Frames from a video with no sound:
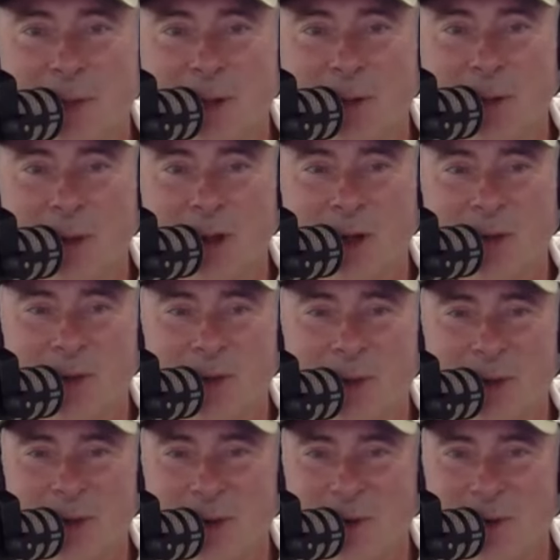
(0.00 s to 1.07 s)
little bit like we're
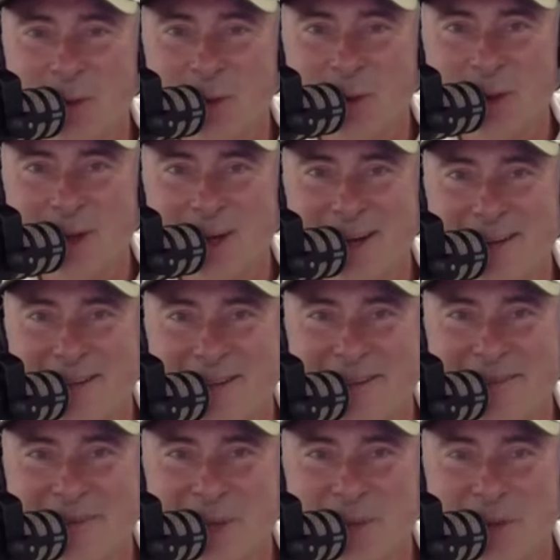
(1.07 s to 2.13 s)
doing here on this podcast.
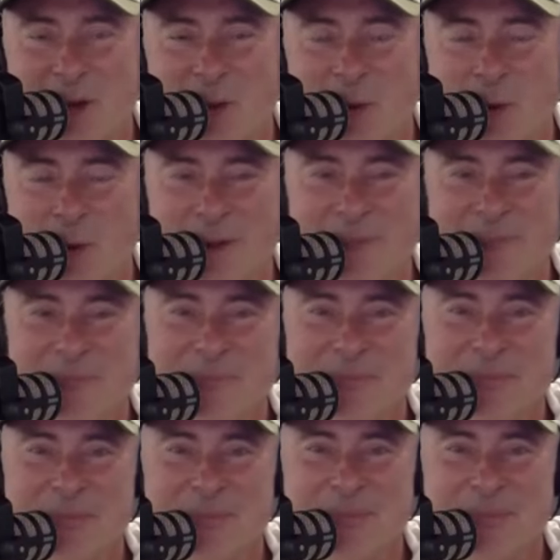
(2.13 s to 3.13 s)
So keep going well with it.